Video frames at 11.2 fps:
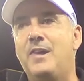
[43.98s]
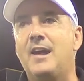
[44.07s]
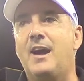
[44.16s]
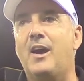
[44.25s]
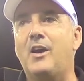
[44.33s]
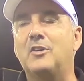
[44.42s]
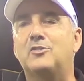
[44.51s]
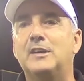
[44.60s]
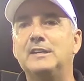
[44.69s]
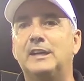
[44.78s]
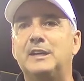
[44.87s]
uh,
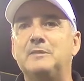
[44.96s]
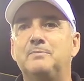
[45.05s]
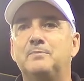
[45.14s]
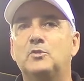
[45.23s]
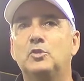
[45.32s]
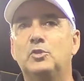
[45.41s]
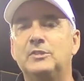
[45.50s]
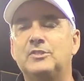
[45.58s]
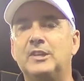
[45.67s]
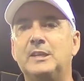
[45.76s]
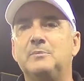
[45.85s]
great game. Two
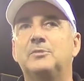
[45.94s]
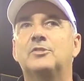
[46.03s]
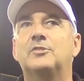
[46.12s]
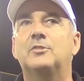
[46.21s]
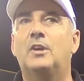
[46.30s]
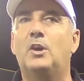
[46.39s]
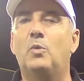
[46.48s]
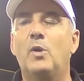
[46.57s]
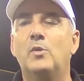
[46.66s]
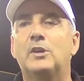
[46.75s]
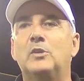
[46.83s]
good teams. Uh,
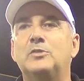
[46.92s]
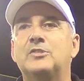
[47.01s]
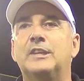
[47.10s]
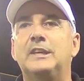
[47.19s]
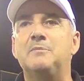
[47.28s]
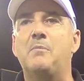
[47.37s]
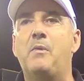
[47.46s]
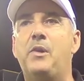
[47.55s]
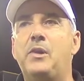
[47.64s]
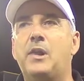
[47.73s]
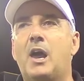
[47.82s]
well coached team.
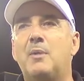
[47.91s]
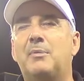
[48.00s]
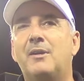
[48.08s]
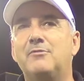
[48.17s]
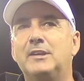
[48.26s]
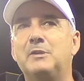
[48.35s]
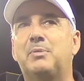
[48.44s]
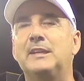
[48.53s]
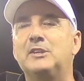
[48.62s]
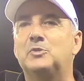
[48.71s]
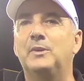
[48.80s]
Uh, but I'm really
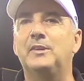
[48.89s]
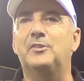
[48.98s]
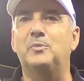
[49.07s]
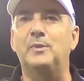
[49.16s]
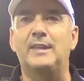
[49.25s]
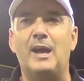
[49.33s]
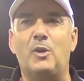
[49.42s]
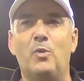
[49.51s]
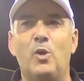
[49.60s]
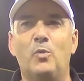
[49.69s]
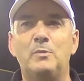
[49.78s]
pleased with with how
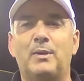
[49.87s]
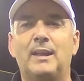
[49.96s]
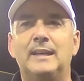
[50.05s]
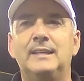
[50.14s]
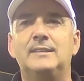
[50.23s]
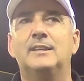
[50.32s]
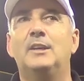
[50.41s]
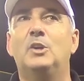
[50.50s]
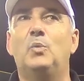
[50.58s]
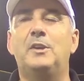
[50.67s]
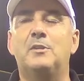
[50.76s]
well we played.
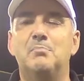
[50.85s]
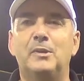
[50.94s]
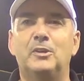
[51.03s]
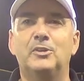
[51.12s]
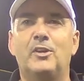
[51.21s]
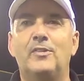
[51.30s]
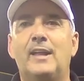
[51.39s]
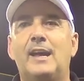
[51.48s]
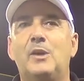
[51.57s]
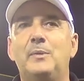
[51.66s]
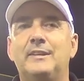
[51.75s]
We can build on
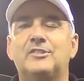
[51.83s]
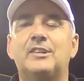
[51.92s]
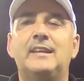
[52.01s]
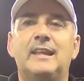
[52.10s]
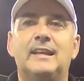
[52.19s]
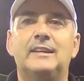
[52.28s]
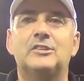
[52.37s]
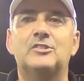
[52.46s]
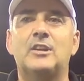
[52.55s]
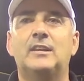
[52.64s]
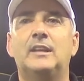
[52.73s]
that. We can take that into
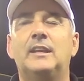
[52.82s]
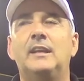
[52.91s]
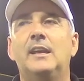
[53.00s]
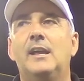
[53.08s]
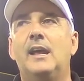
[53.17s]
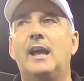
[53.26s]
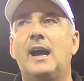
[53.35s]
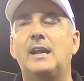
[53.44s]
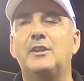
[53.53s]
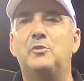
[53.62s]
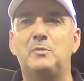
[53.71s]
Sunday.
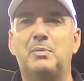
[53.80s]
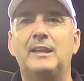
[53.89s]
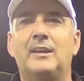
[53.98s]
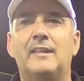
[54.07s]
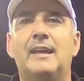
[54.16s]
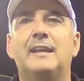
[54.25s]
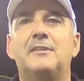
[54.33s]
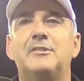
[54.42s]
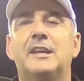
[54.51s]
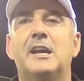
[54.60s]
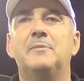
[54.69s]
And if we play like that
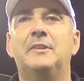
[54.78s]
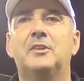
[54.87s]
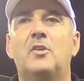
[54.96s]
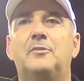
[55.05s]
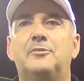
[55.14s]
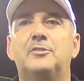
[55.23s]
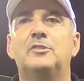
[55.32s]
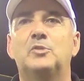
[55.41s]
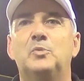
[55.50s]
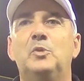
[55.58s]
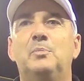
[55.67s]
every game in the
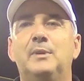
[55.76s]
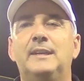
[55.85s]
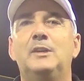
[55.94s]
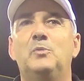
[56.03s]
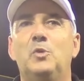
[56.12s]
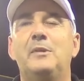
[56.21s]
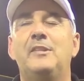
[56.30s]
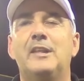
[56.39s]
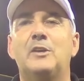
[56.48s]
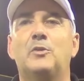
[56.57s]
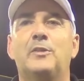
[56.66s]
conference, we'll be we'll be
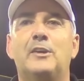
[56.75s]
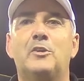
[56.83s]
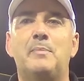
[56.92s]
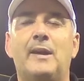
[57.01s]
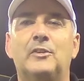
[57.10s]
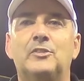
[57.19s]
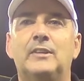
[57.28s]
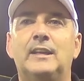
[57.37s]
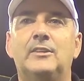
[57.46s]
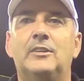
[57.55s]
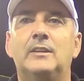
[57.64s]
there or thereabouts at
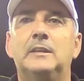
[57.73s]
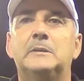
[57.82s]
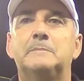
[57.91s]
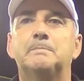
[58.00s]
the end of the year.